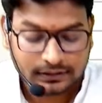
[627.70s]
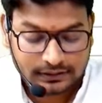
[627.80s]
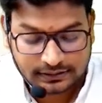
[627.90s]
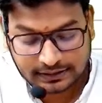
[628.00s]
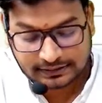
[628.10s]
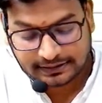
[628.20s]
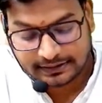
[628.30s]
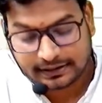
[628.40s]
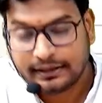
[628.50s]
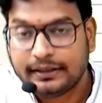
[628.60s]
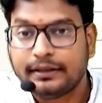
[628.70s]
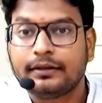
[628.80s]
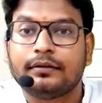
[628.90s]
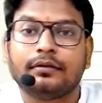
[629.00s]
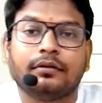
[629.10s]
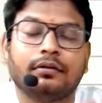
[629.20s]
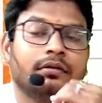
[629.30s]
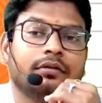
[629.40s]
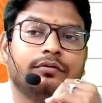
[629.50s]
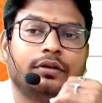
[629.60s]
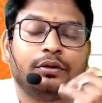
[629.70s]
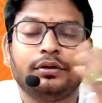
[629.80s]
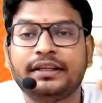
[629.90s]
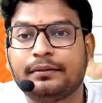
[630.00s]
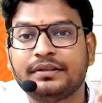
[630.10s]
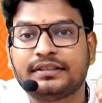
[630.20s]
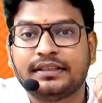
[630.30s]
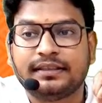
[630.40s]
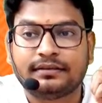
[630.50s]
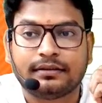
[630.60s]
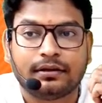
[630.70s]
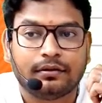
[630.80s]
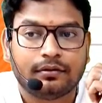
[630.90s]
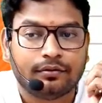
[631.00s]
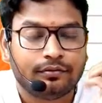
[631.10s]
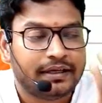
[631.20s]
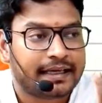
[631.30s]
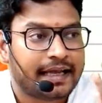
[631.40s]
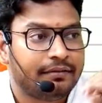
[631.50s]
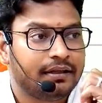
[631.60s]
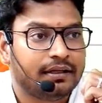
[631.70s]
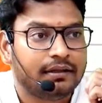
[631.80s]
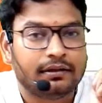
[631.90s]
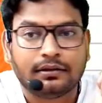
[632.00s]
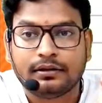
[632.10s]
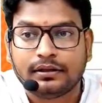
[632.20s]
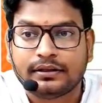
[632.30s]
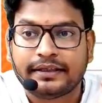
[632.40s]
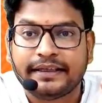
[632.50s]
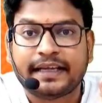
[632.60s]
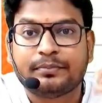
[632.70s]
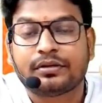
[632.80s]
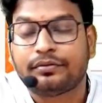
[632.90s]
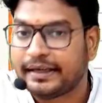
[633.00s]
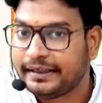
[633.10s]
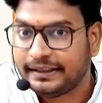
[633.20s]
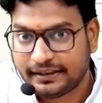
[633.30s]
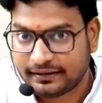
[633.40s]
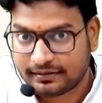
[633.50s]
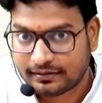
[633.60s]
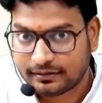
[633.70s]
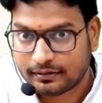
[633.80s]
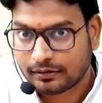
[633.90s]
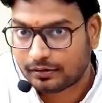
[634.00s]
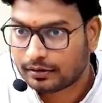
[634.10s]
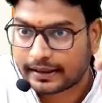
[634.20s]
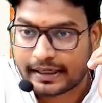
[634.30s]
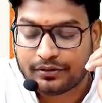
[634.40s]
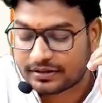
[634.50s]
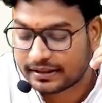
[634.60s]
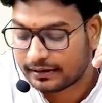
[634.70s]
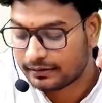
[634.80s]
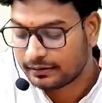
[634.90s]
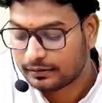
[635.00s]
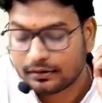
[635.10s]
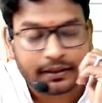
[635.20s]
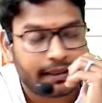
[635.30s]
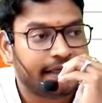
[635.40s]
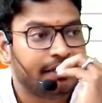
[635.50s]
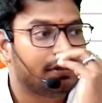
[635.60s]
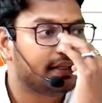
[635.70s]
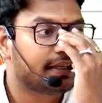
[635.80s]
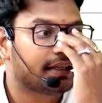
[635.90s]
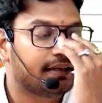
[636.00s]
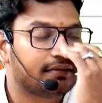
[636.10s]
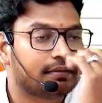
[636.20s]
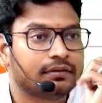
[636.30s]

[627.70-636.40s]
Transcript: So generally, for doing the business, we are having the three types of entities. Can you say? Can anyone in the class?